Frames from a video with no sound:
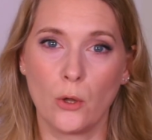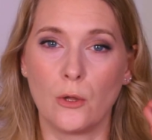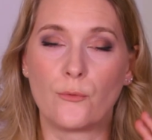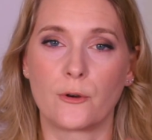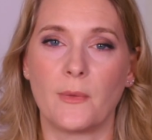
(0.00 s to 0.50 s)

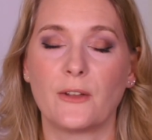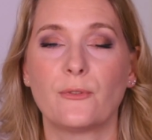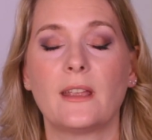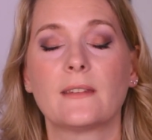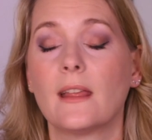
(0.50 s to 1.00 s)
all over my
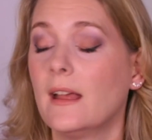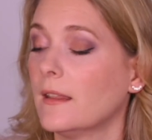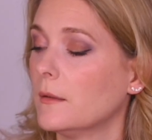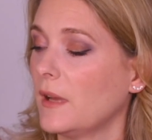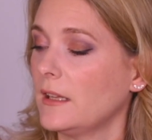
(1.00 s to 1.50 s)
face.
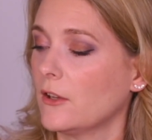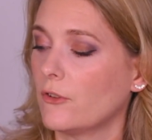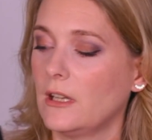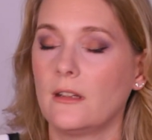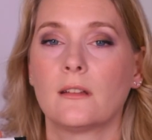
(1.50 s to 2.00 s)
The main
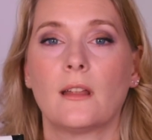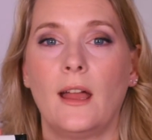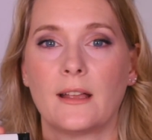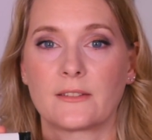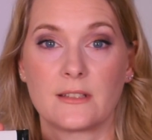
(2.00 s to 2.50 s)
ingredient,
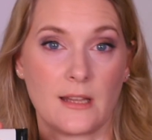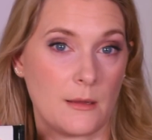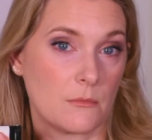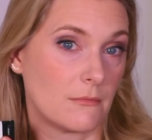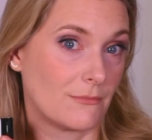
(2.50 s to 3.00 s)
as the
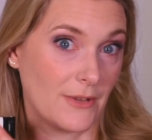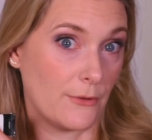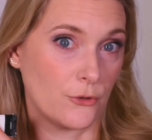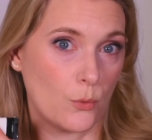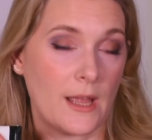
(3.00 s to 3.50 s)
name
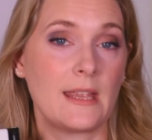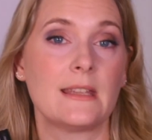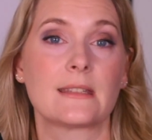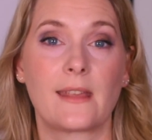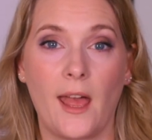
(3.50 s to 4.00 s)
gives away,
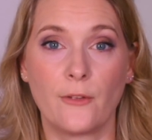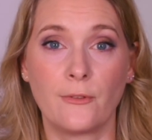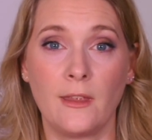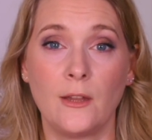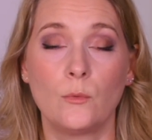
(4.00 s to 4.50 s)
is
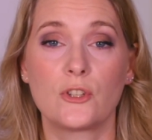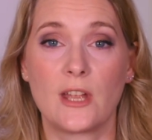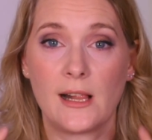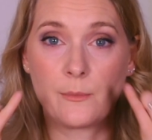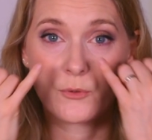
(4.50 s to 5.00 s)
caffeine, which
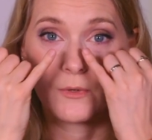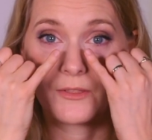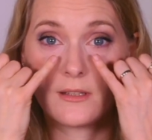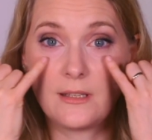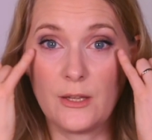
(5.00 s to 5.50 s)
helps with
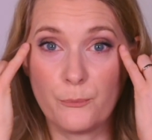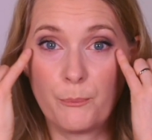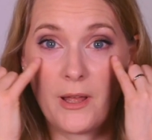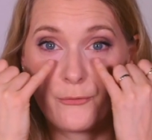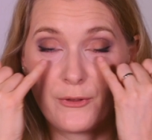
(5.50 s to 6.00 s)
deep
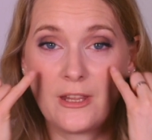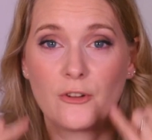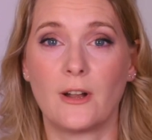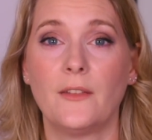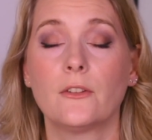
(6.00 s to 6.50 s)
puffing
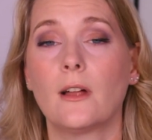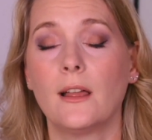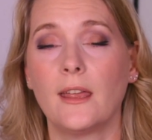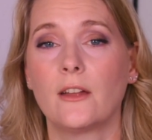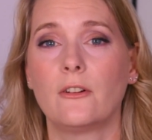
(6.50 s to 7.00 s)
your under
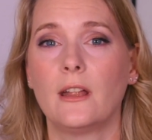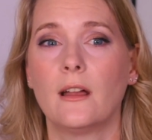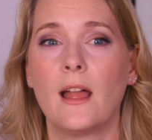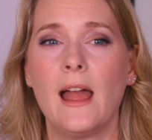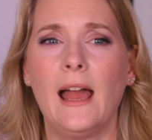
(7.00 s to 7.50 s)
eye
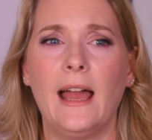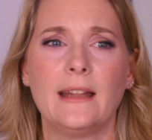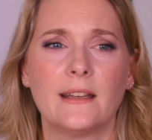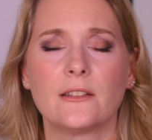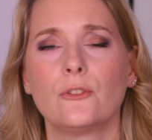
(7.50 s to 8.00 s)
area.
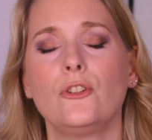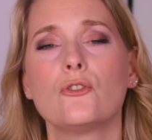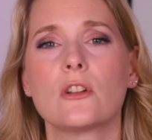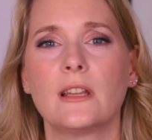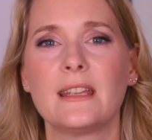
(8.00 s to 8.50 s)
And I don't
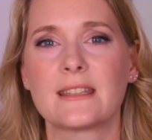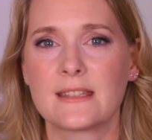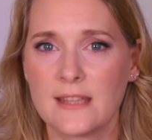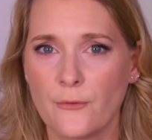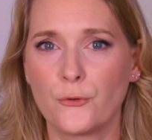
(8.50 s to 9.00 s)
usually
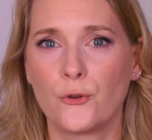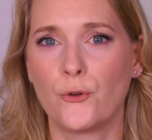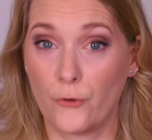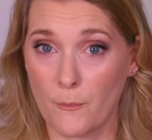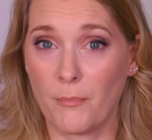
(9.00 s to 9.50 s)
suffer
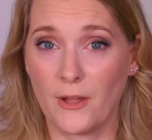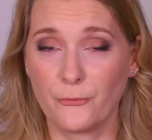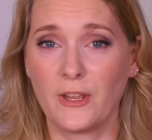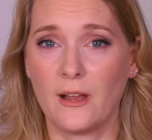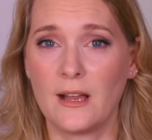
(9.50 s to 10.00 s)
from
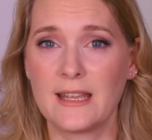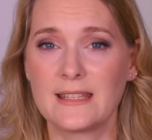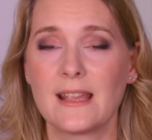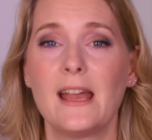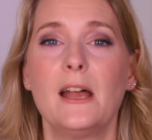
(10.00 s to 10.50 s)
puffy eyes,